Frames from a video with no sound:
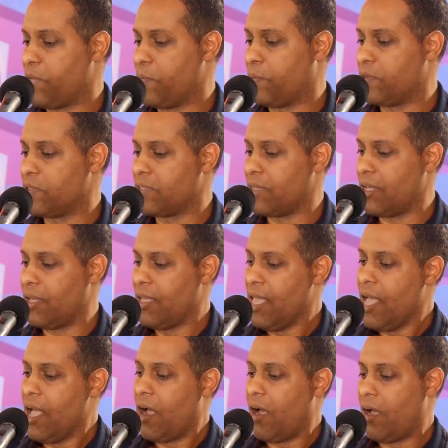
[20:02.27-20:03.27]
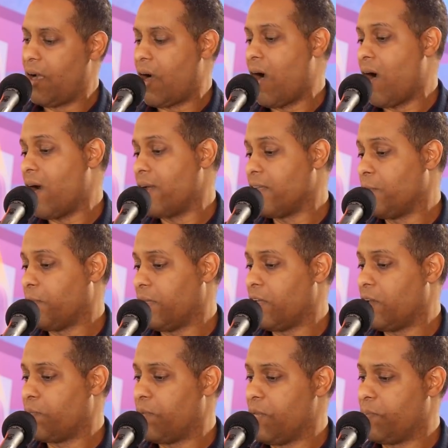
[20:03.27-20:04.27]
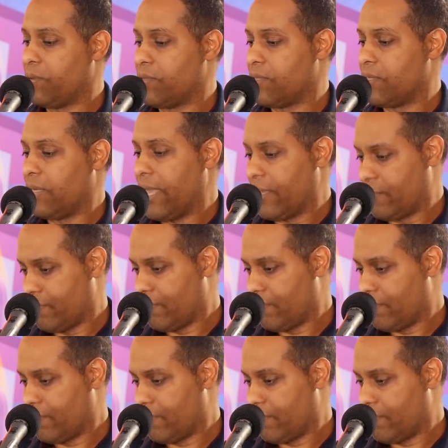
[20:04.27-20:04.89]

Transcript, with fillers: people's you play on people's, like